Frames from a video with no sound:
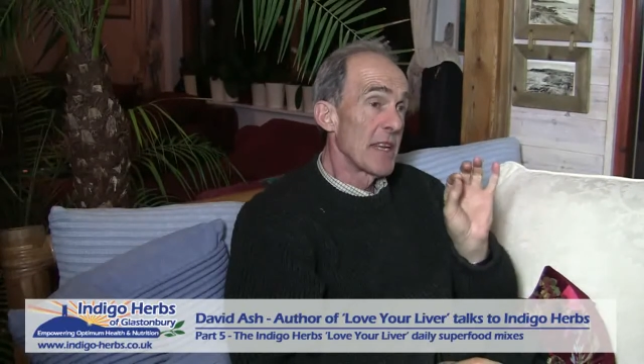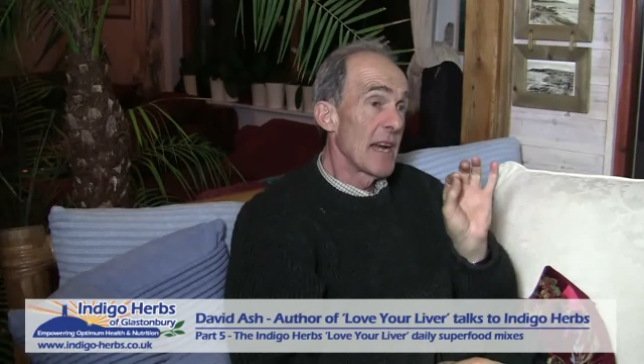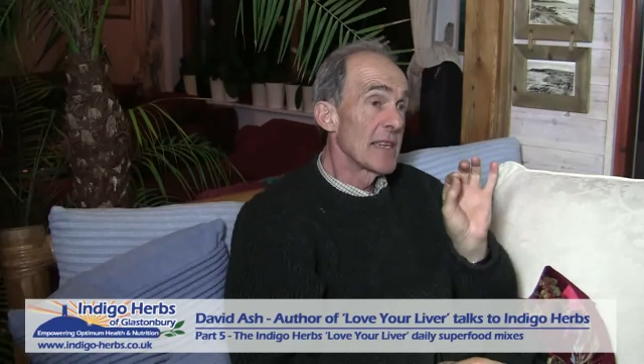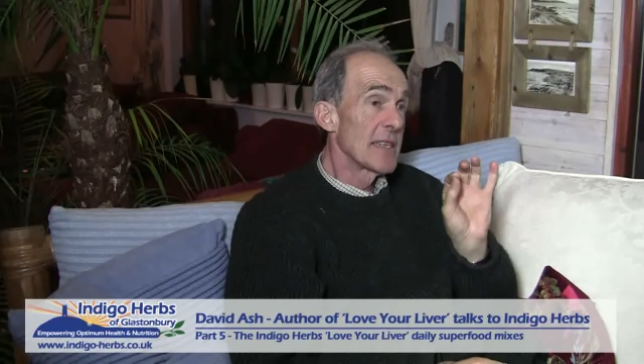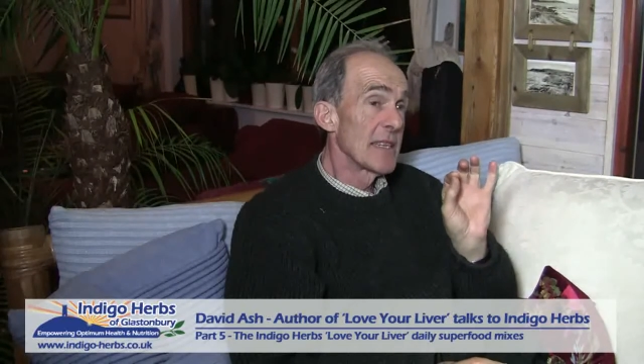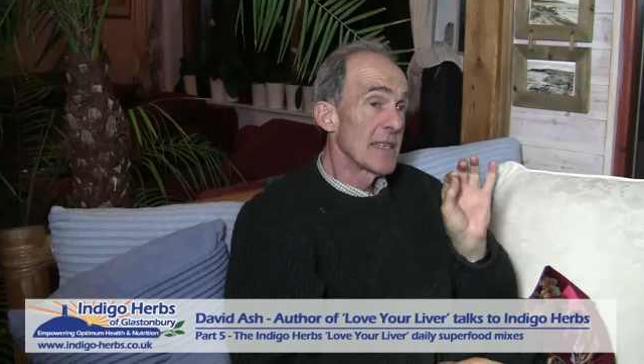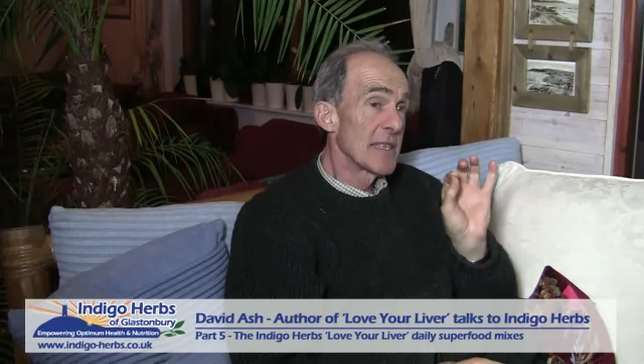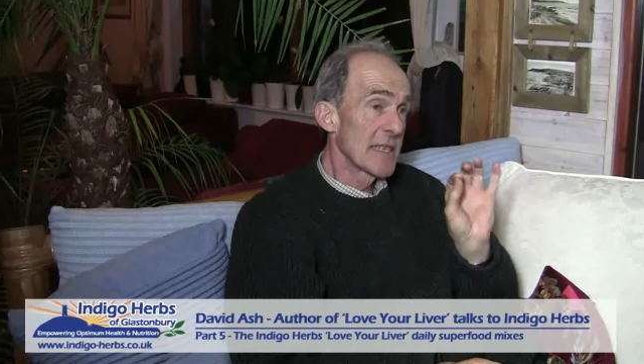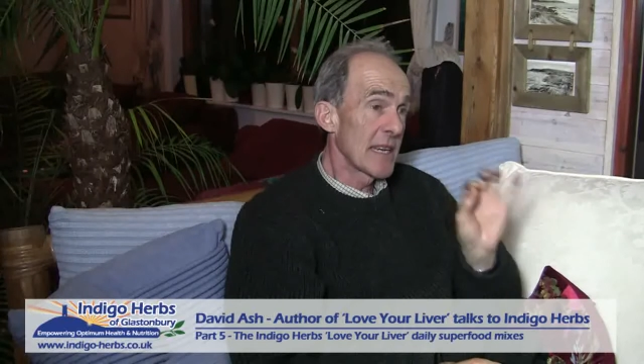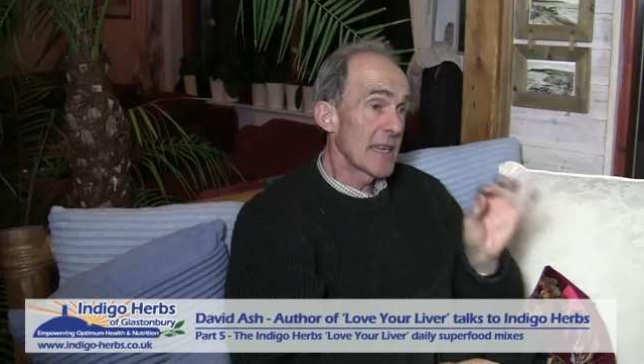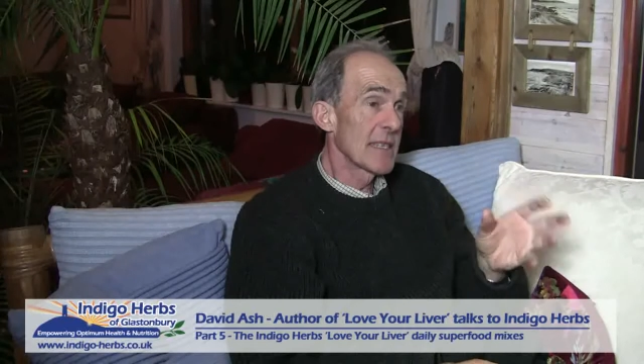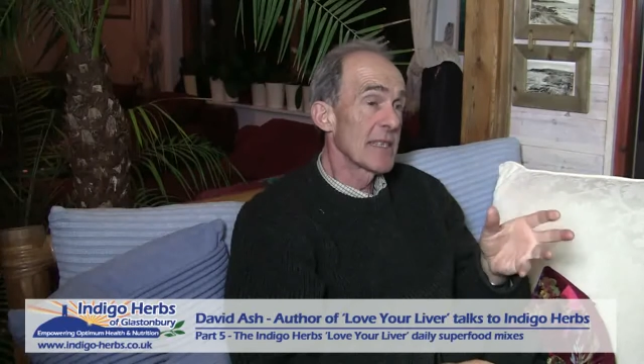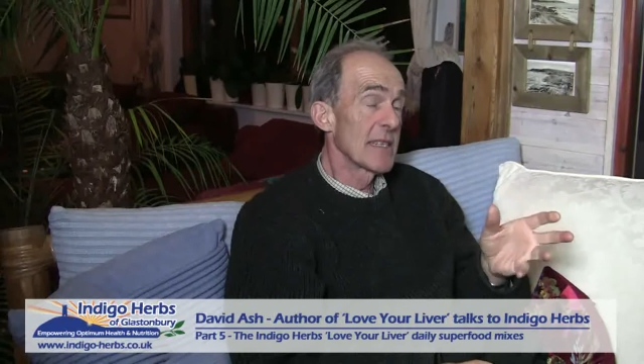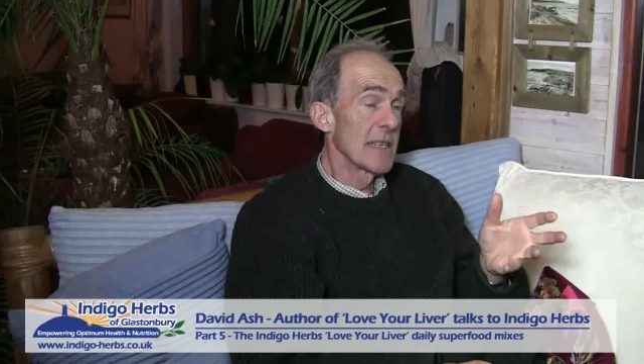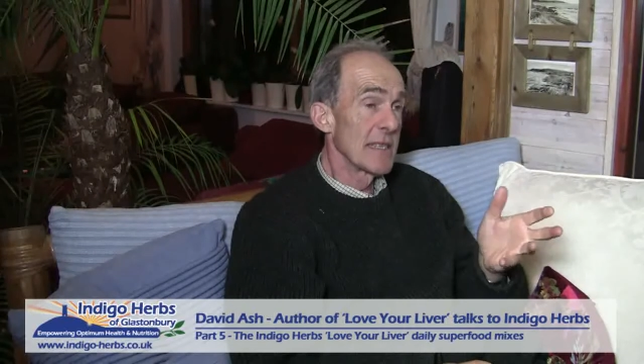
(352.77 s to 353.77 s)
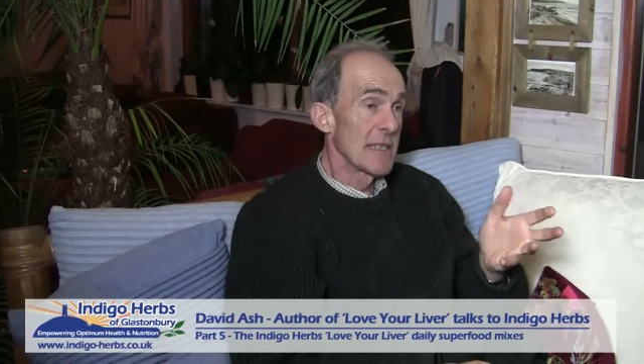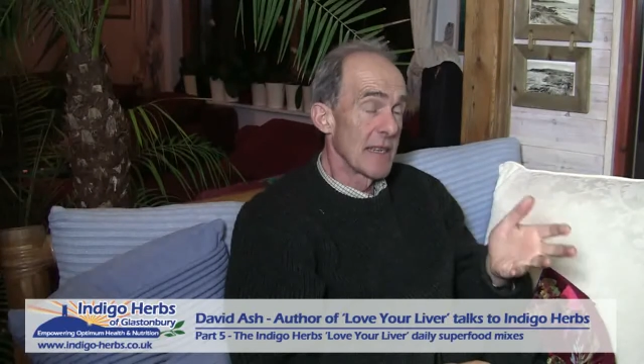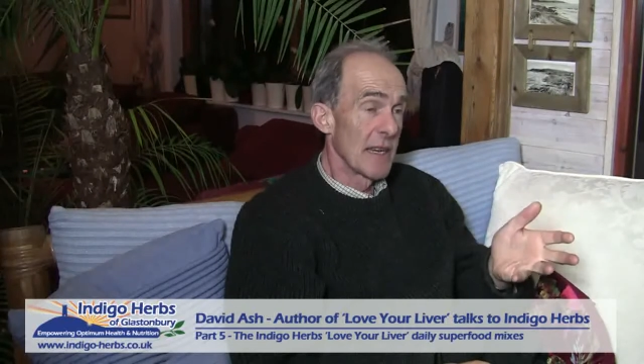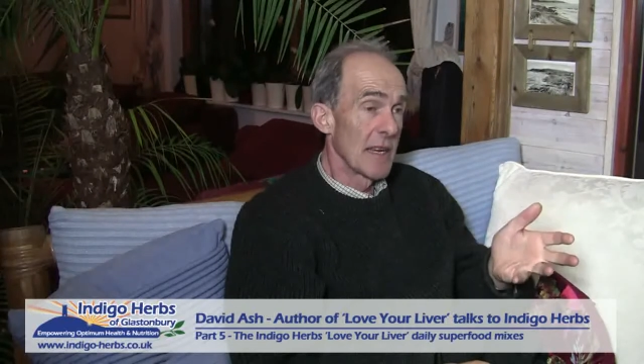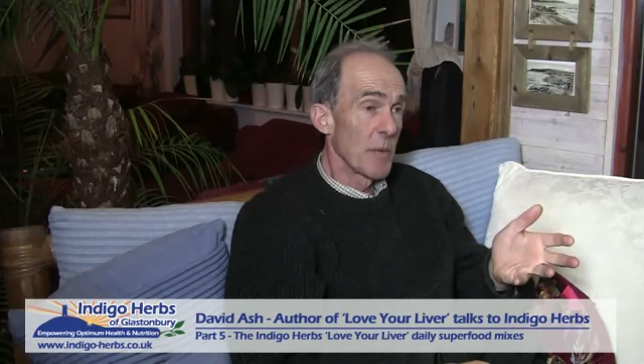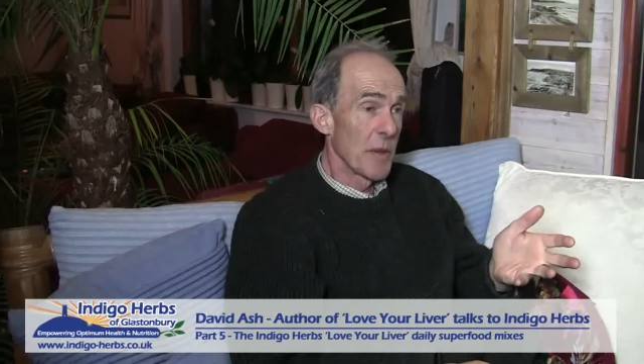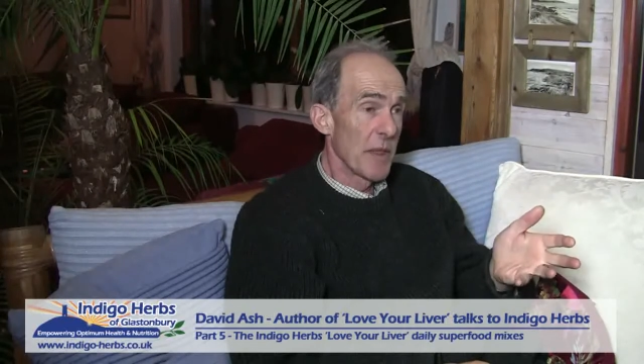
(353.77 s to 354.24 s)
1960s
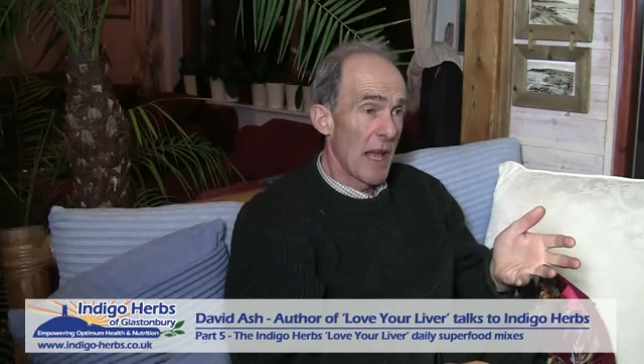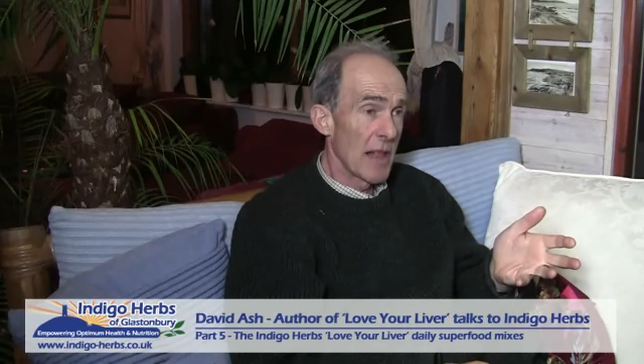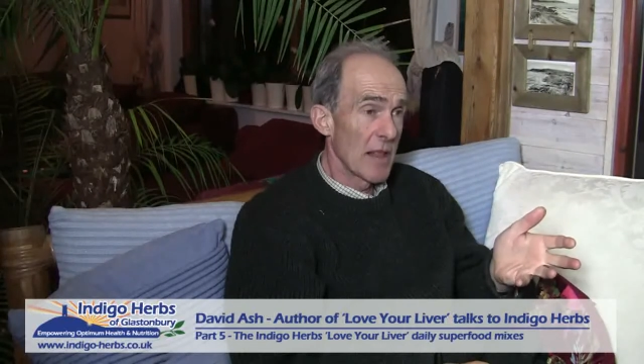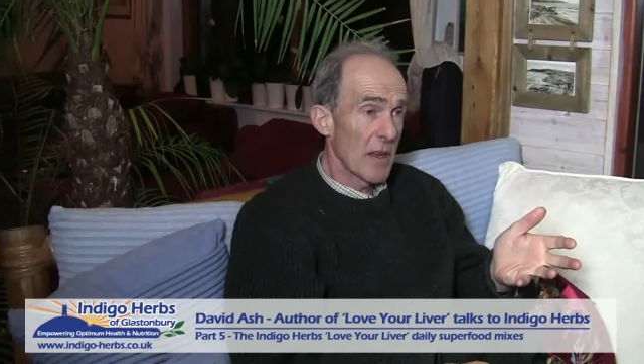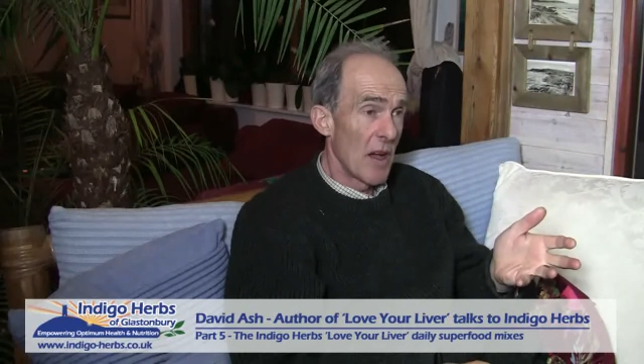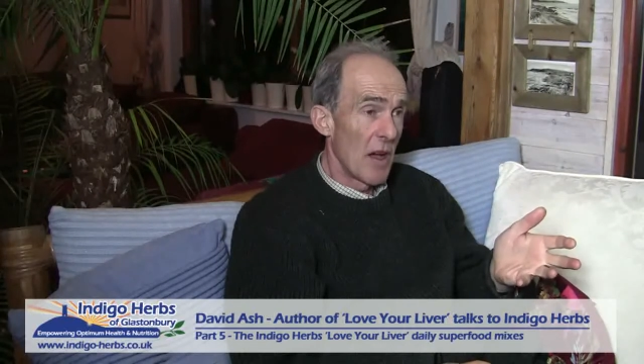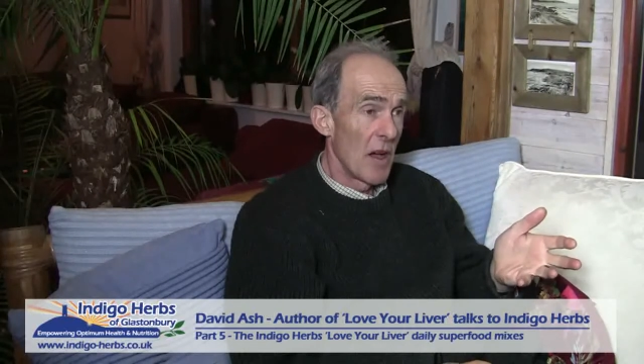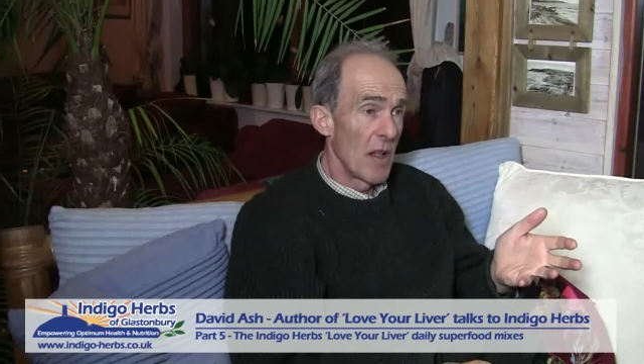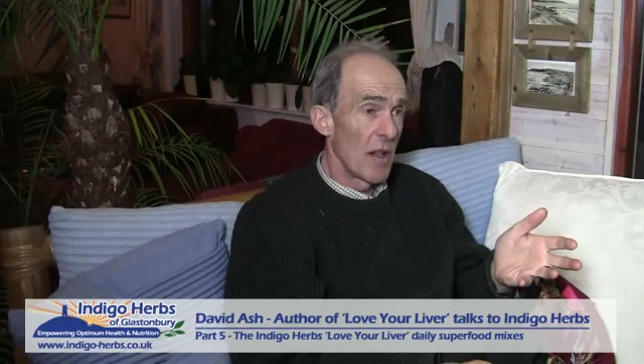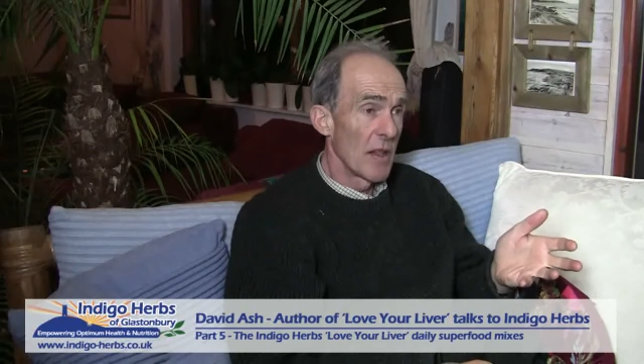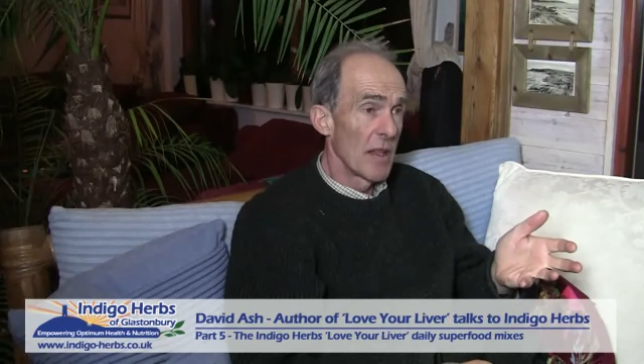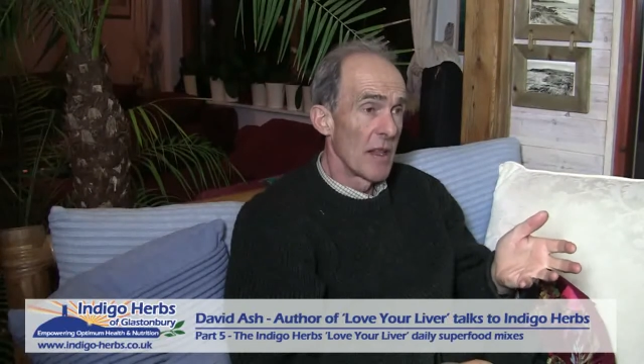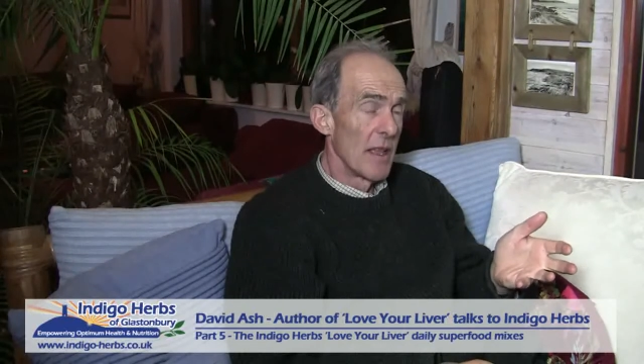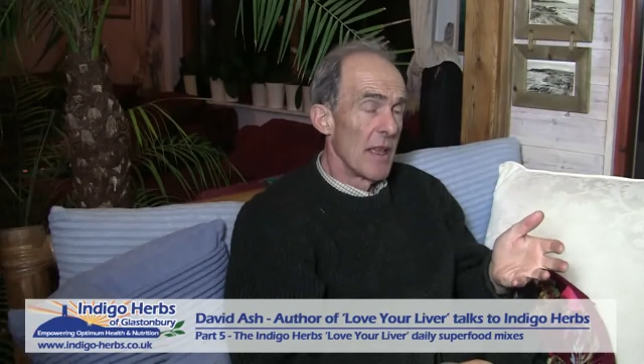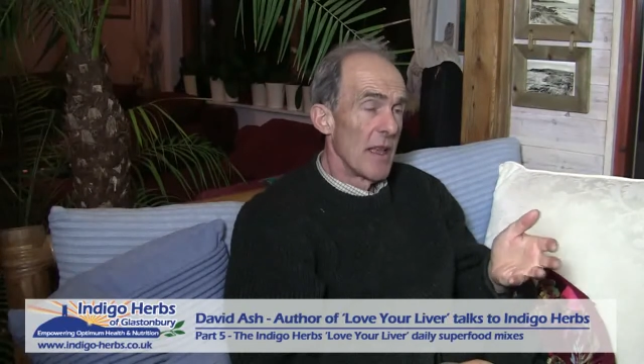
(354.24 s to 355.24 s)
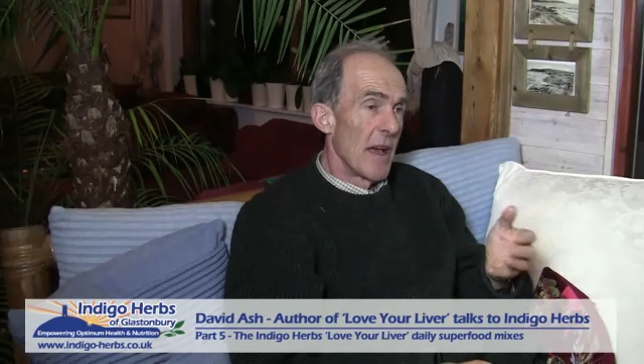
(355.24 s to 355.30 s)
dealing with alcohol.